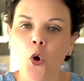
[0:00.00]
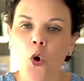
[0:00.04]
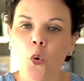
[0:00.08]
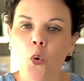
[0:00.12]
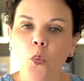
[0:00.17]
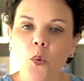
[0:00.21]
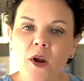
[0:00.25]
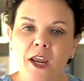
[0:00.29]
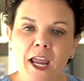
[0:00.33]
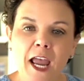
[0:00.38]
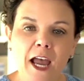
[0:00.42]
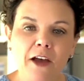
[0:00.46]

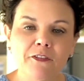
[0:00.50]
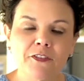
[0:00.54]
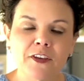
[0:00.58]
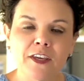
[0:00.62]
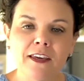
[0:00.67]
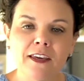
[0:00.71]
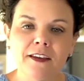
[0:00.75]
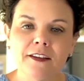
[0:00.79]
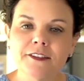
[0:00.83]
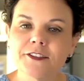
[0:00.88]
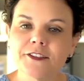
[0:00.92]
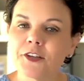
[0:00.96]
We have
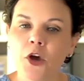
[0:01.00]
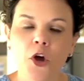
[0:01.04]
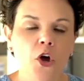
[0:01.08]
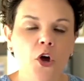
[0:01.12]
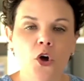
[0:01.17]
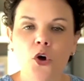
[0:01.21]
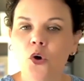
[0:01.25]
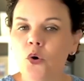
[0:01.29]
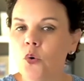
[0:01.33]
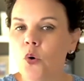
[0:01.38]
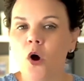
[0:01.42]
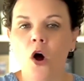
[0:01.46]
kids
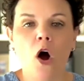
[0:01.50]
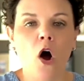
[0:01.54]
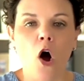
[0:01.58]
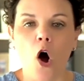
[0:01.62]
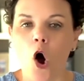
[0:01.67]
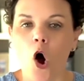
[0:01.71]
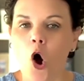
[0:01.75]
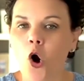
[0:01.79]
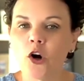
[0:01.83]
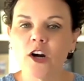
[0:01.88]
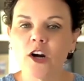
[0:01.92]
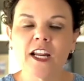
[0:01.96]
who
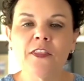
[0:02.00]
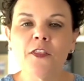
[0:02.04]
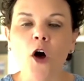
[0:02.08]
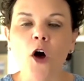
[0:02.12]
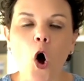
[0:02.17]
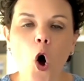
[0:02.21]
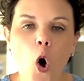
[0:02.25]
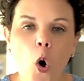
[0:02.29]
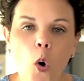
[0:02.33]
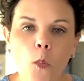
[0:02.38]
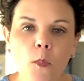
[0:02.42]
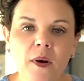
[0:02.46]
aren't in the
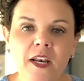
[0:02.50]
home